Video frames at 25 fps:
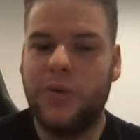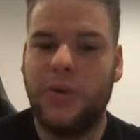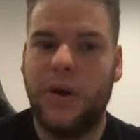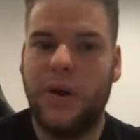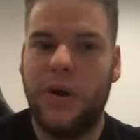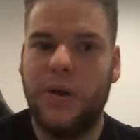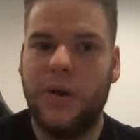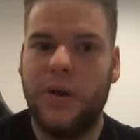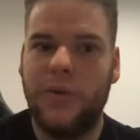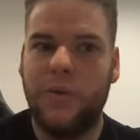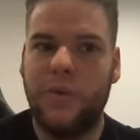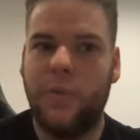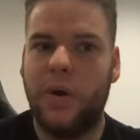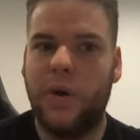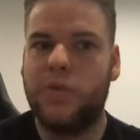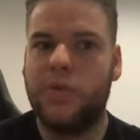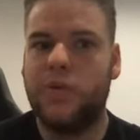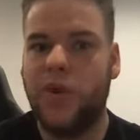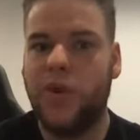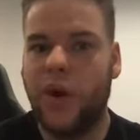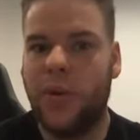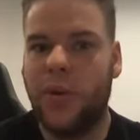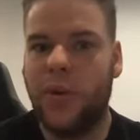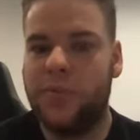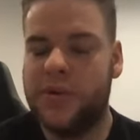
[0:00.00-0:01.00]
what to
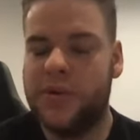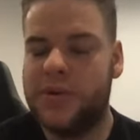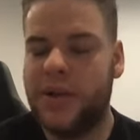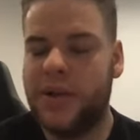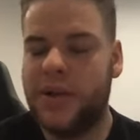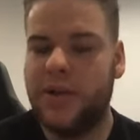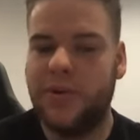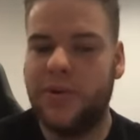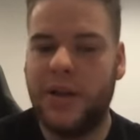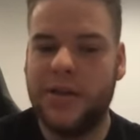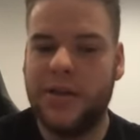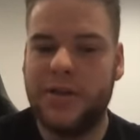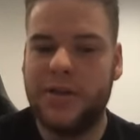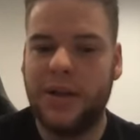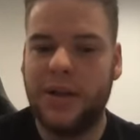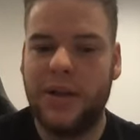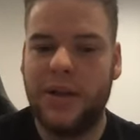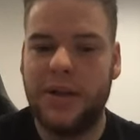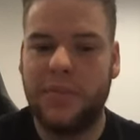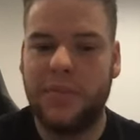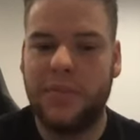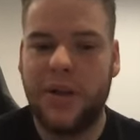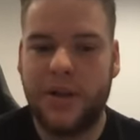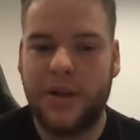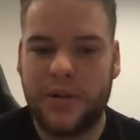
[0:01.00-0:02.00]
compensate to still hit the
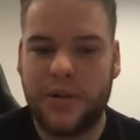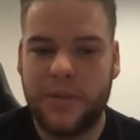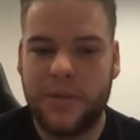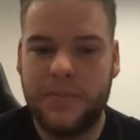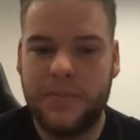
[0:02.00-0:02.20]
middle.